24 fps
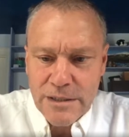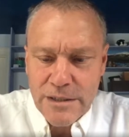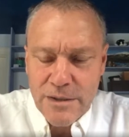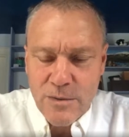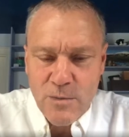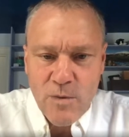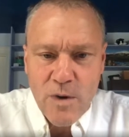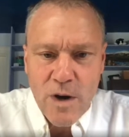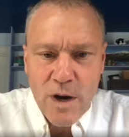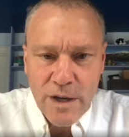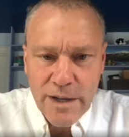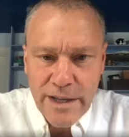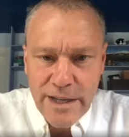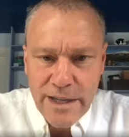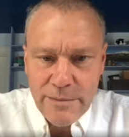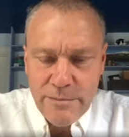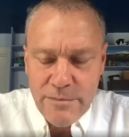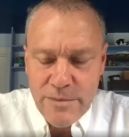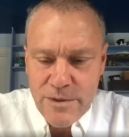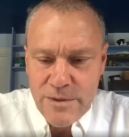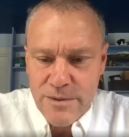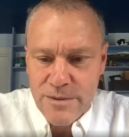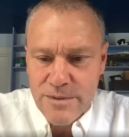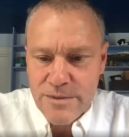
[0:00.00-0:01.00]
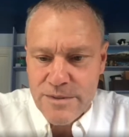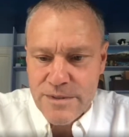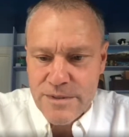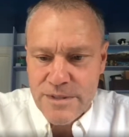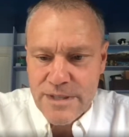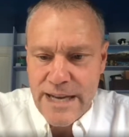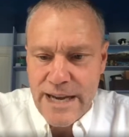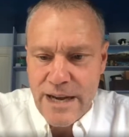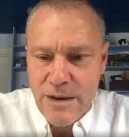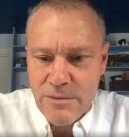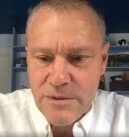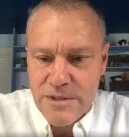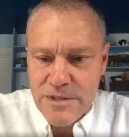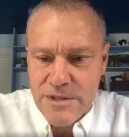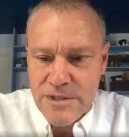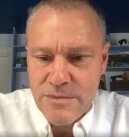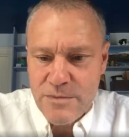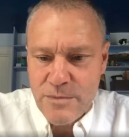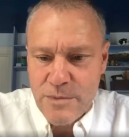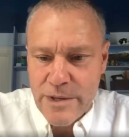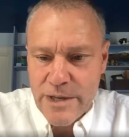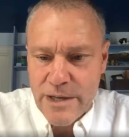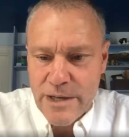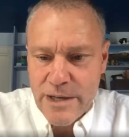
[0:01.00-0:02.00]
Walking Muse. That was
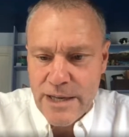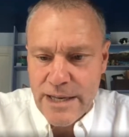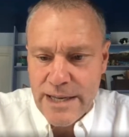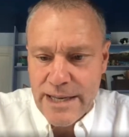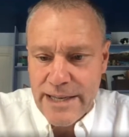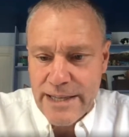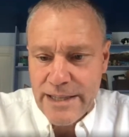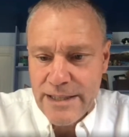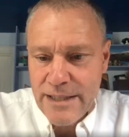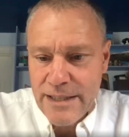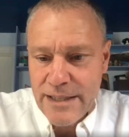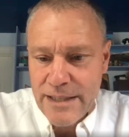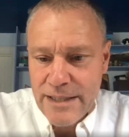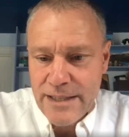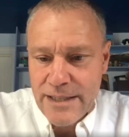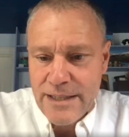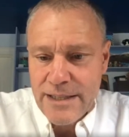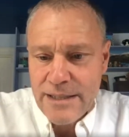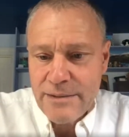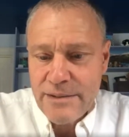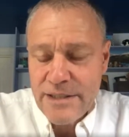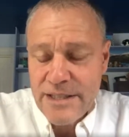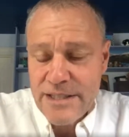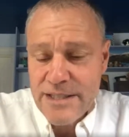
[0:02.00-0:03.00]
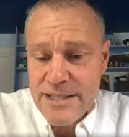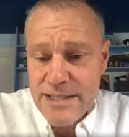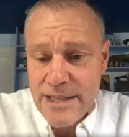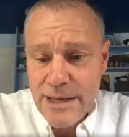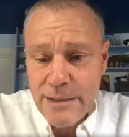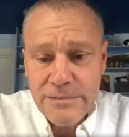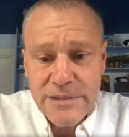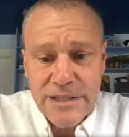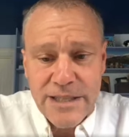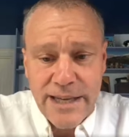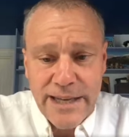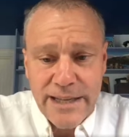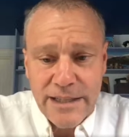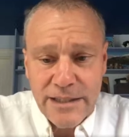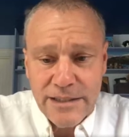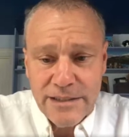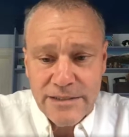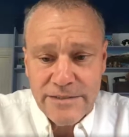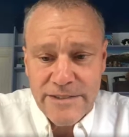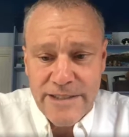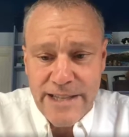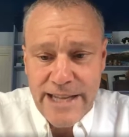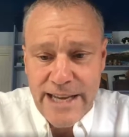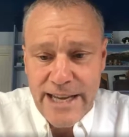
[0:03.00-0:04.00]
where the subtitle
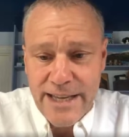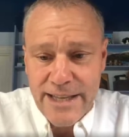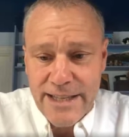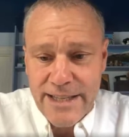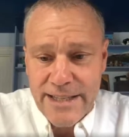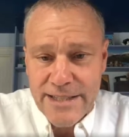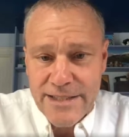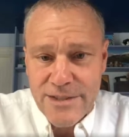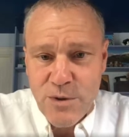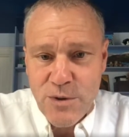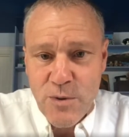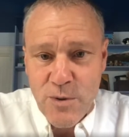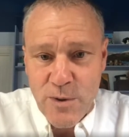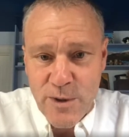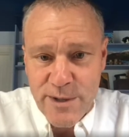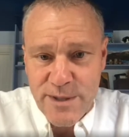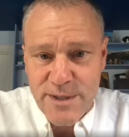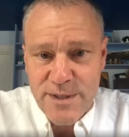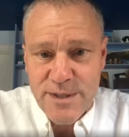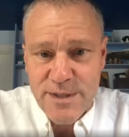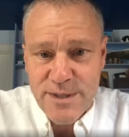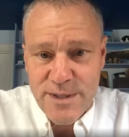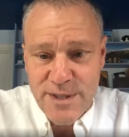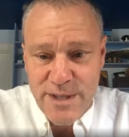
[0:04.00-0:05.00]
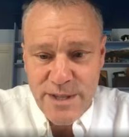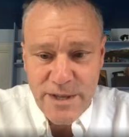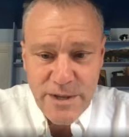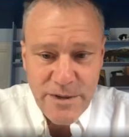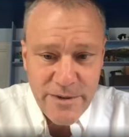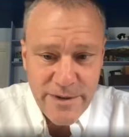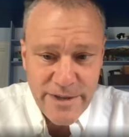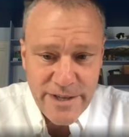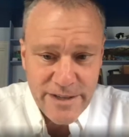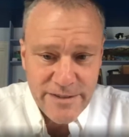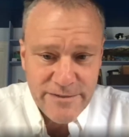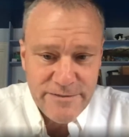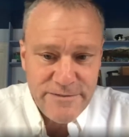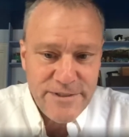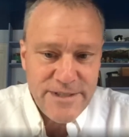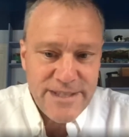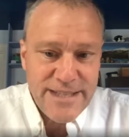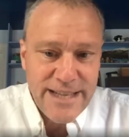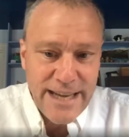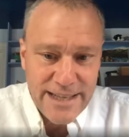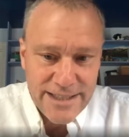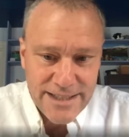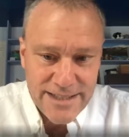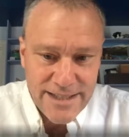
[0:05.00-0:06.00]
of that is Horace's Theory of
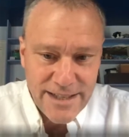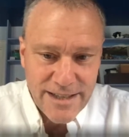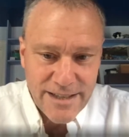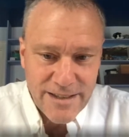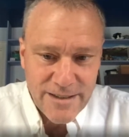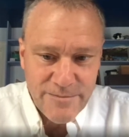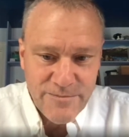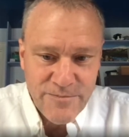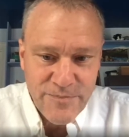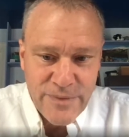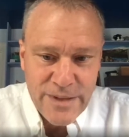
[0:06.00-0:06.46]
Satire.